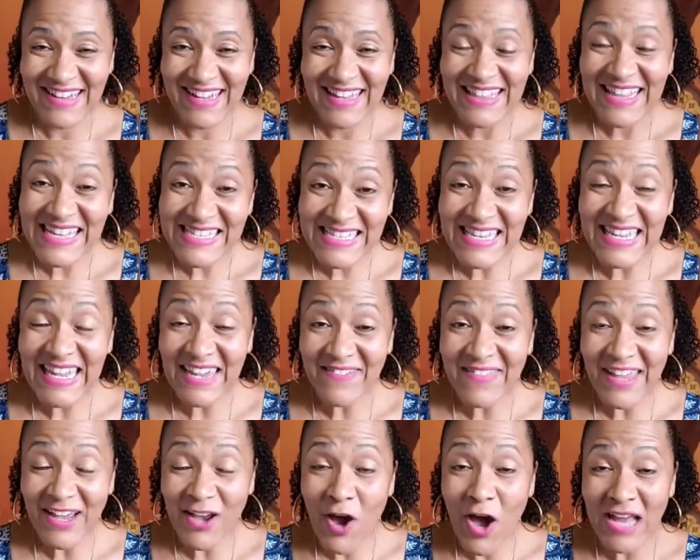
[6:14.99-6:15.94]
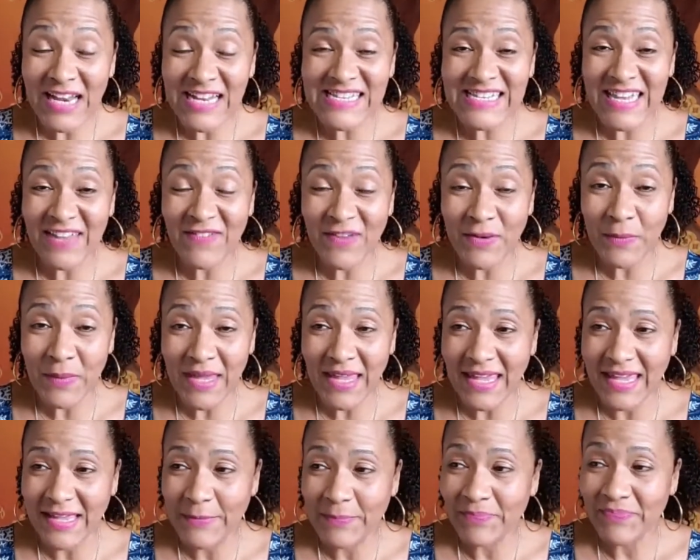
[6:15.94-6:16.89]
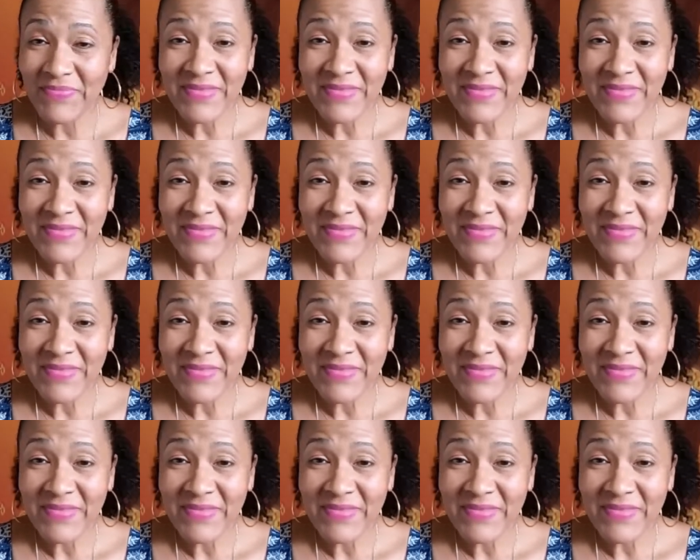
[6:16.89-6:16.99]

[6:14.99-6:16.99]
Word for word: That's the gift that God has given me.